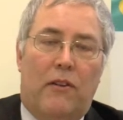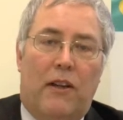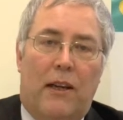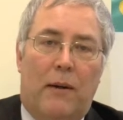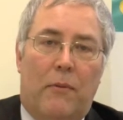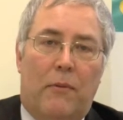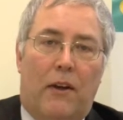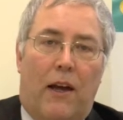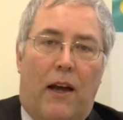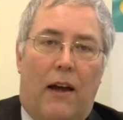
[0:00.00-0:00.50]

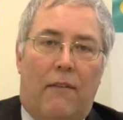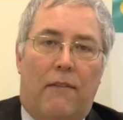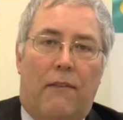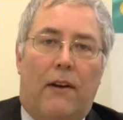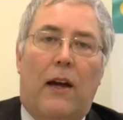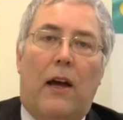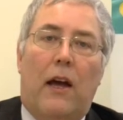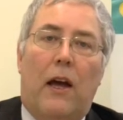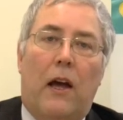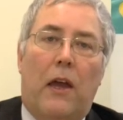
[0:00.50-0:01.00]
teams have
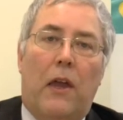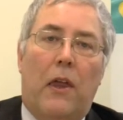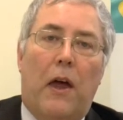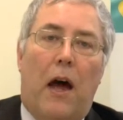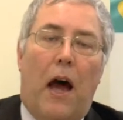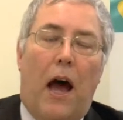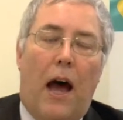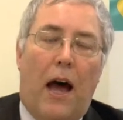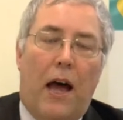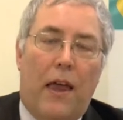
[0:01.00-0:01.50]

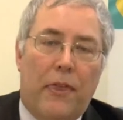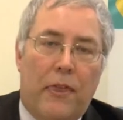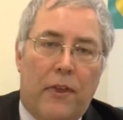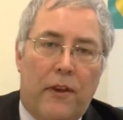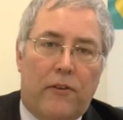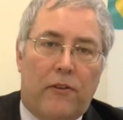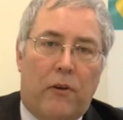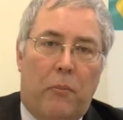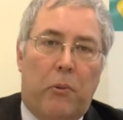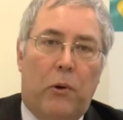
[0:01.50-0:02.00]

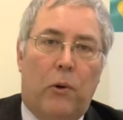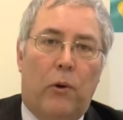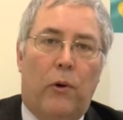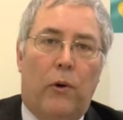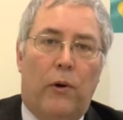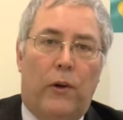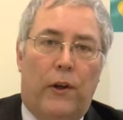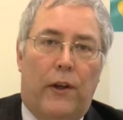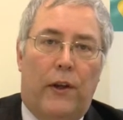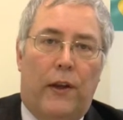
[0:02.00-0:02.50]
the
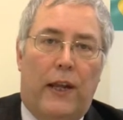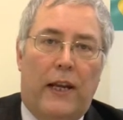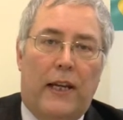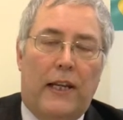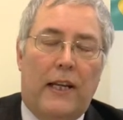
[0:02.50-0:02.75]
support that they